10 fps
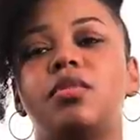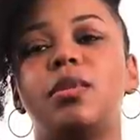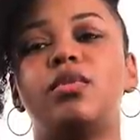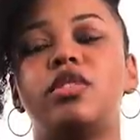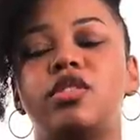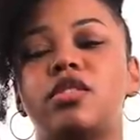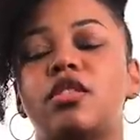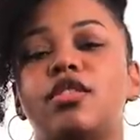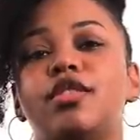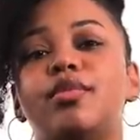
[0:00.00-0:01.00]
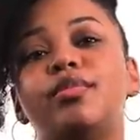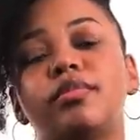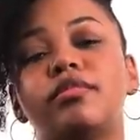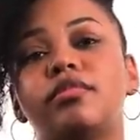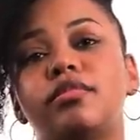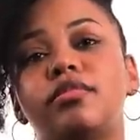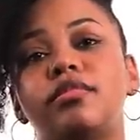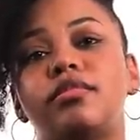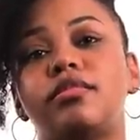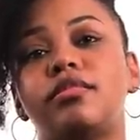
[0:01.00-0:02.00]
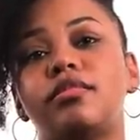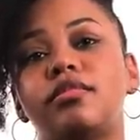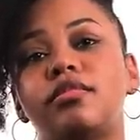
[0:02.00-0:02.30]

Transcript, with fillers: people wanna... are just hurt. Absolutely.